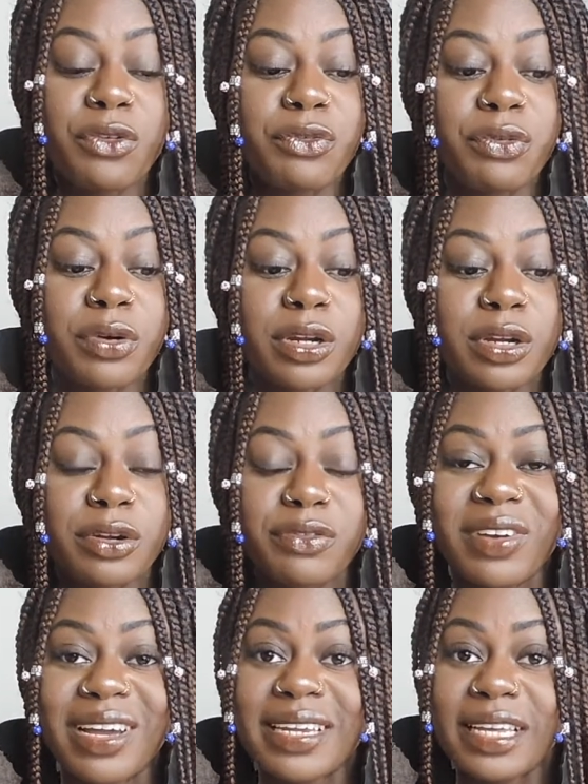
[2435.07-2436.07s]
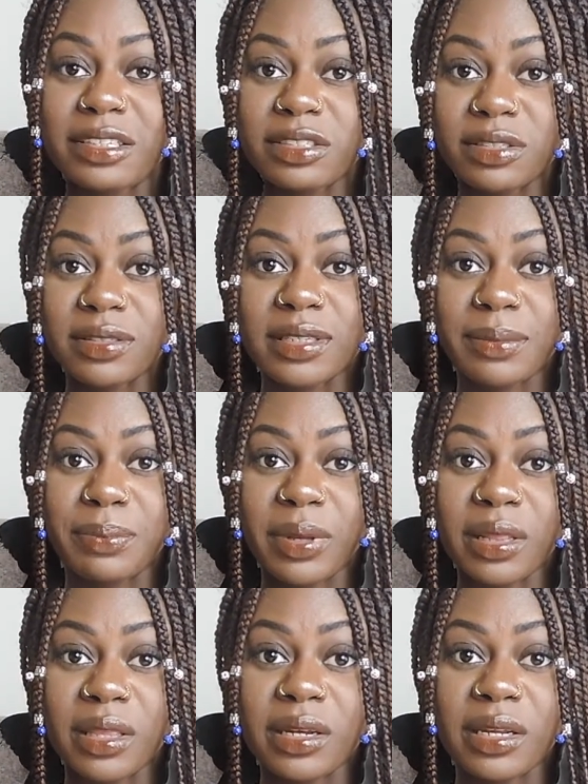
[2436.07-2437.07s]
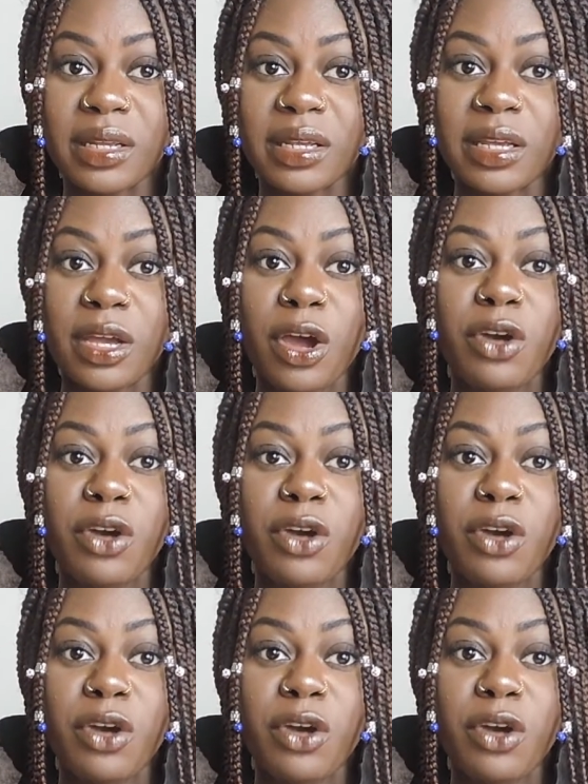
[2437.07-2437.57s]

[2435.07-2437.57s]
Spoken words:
for your financial stability,